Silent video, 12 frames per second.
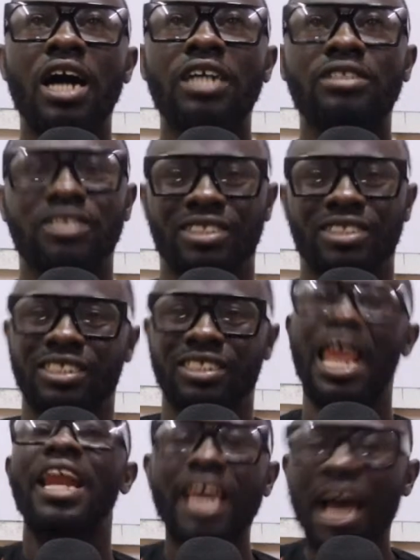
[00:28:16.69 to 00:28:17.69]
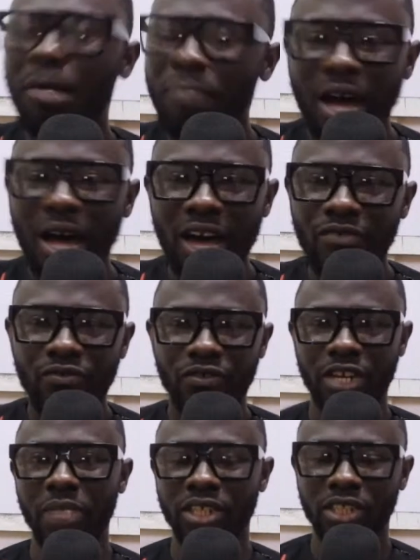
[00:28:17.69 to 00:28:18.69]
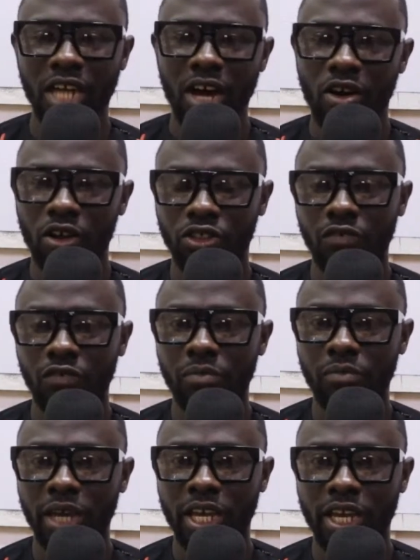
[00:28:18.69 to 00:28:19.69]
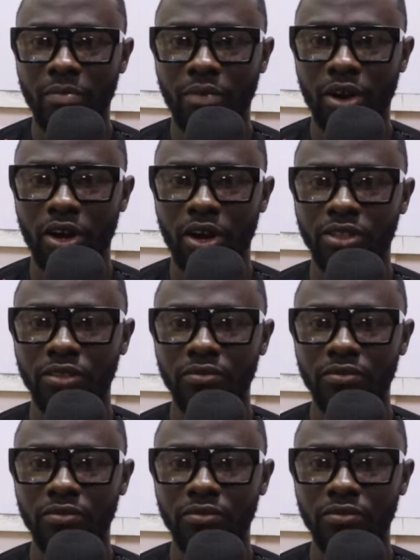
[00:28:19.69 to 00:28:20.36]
slightly above the marginal cost of making the product.